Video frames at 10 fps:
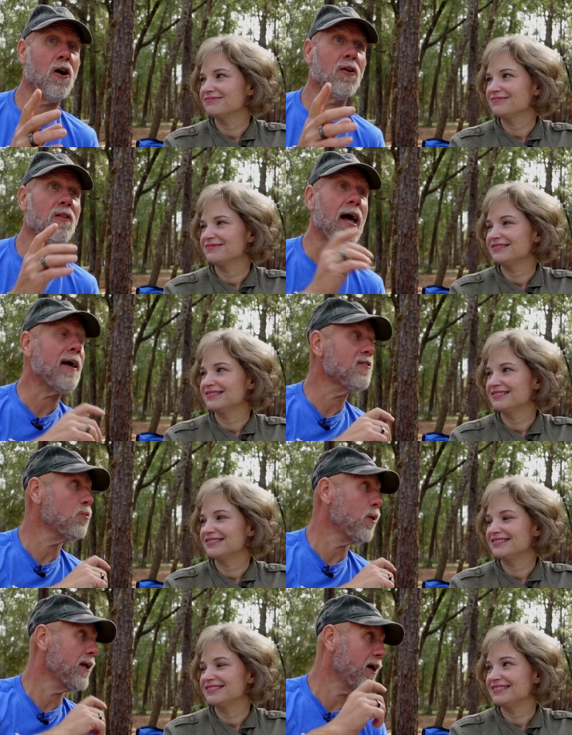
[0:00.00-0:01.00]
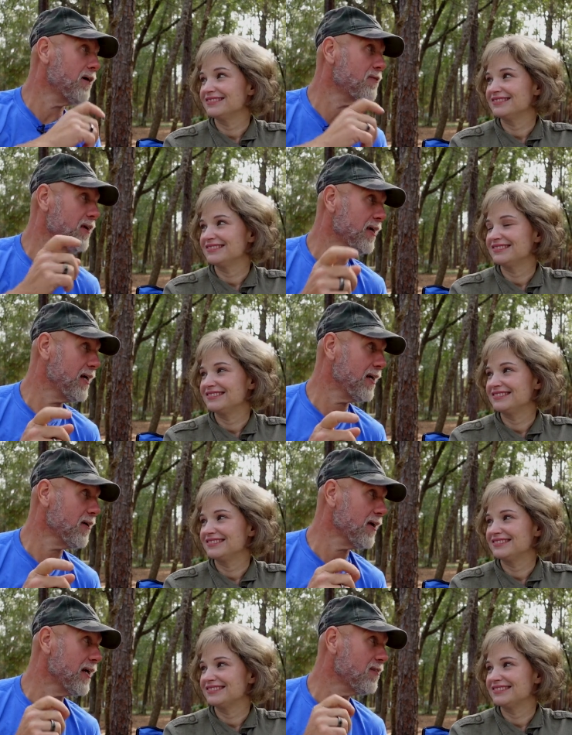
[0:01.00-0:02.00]
Speaker 1: our last one of the
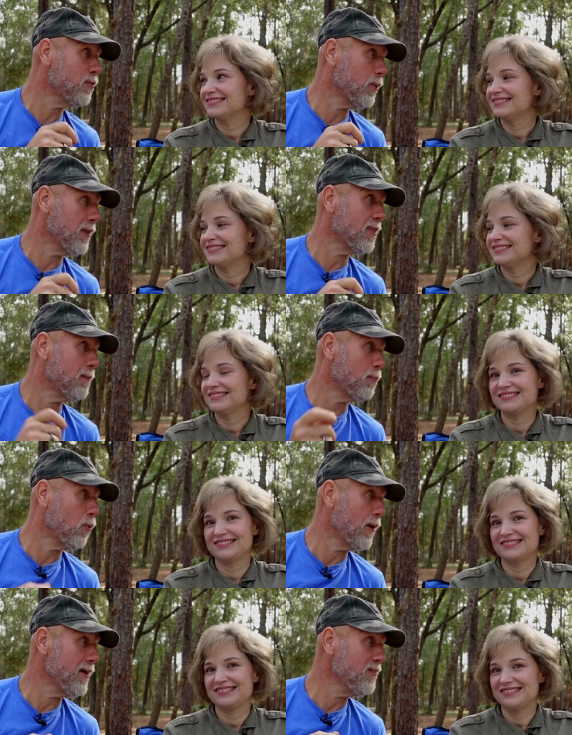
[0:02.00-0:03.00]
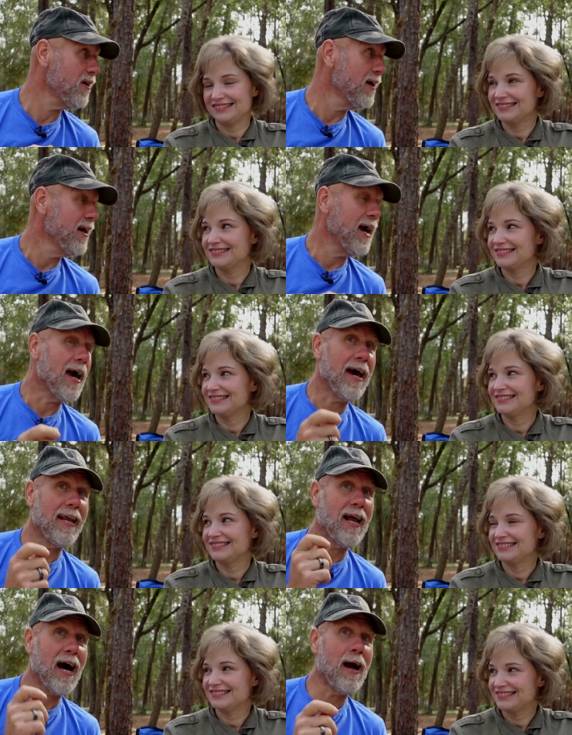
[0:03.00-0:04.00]
year is with the boys.
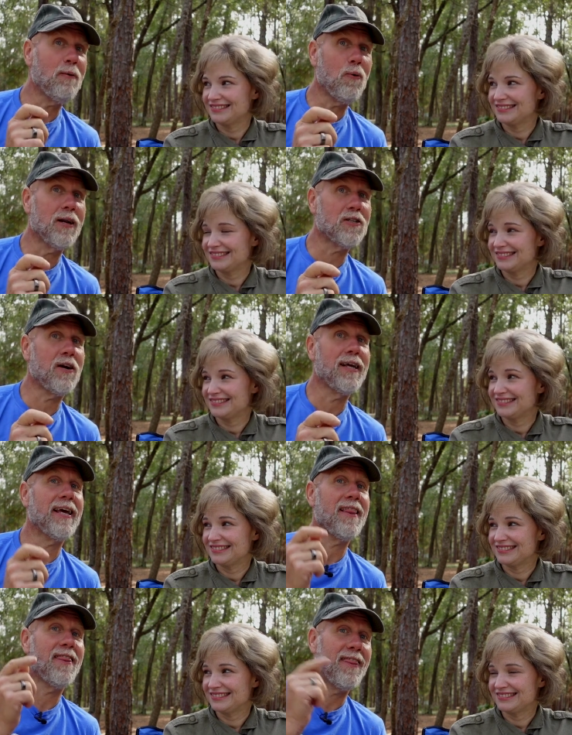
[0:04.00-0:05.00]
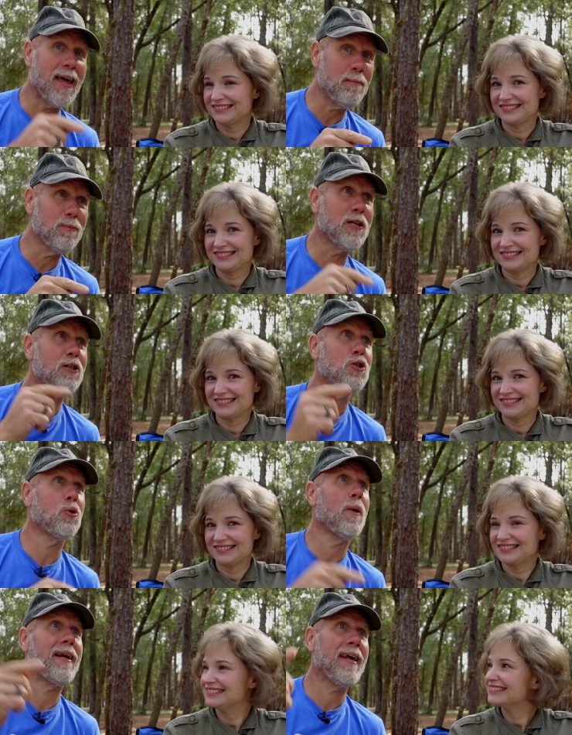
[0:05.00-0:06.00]
And I want to try to get them to
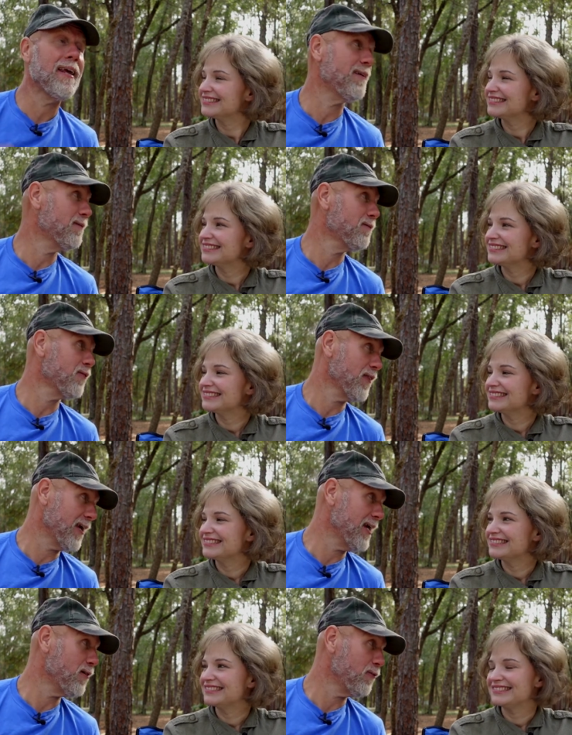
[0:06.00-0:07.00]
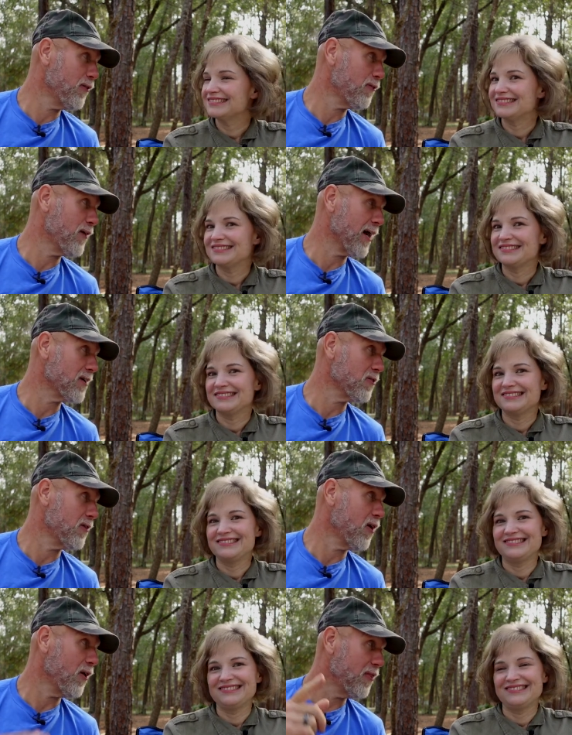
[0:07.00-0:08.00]
join in for the Keto Fear
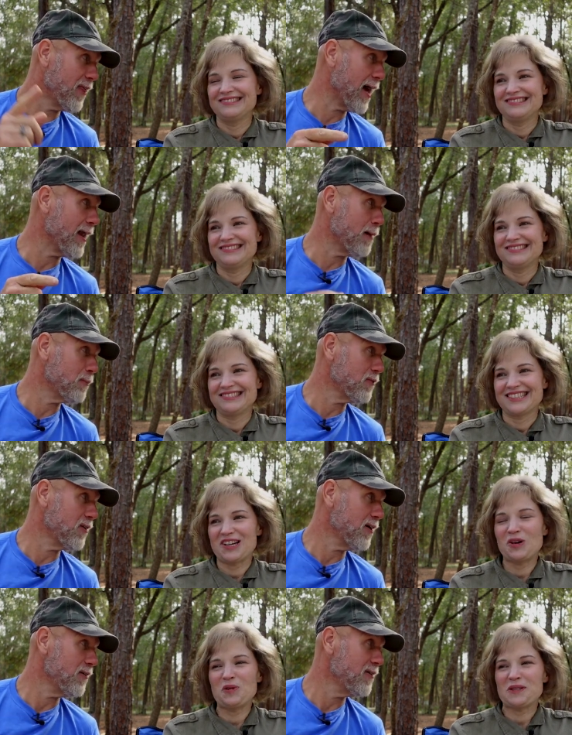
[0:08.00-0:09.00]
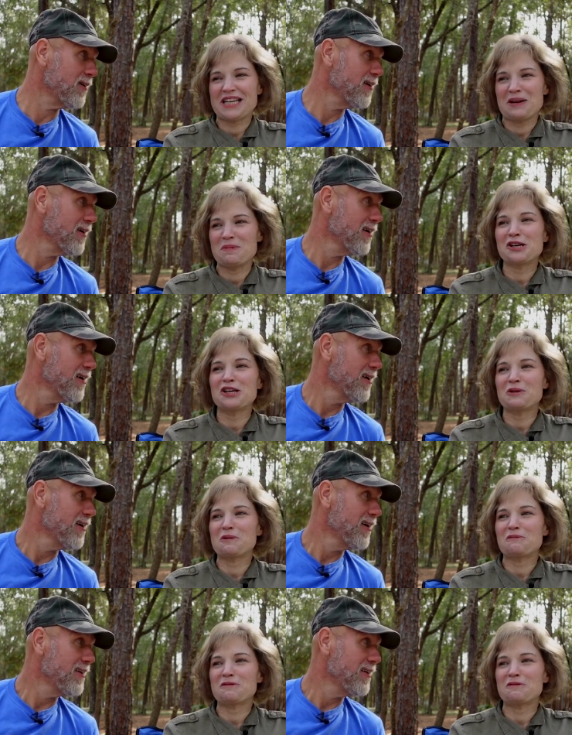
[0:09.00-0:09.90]
Factor on that episode. Oh,
Speaker 2: it's got to be a good one